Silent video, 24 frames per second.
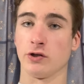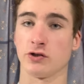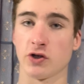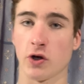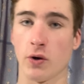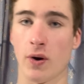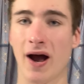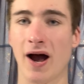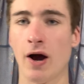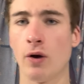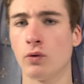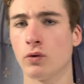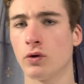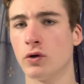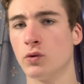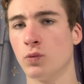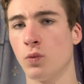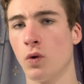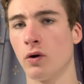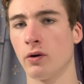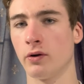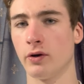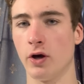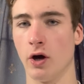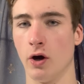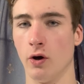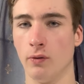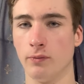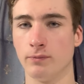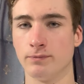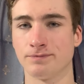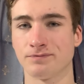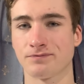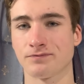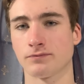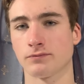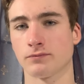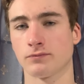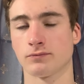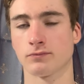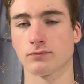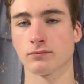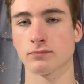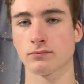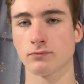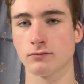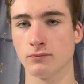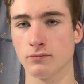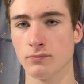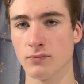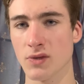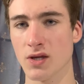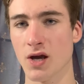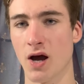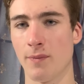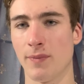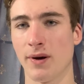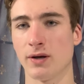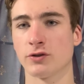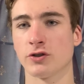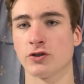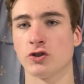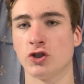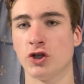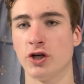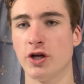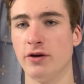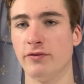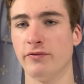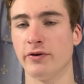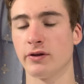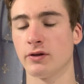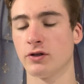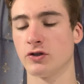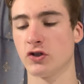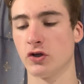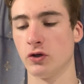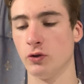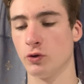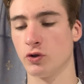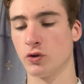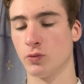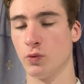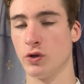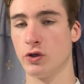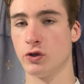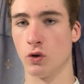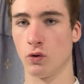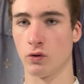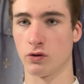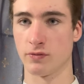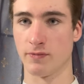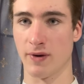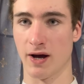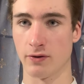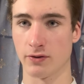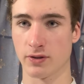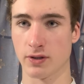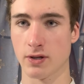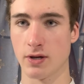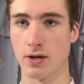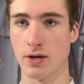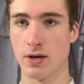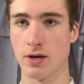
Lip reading: So how could one go about achieving the solution we talked about,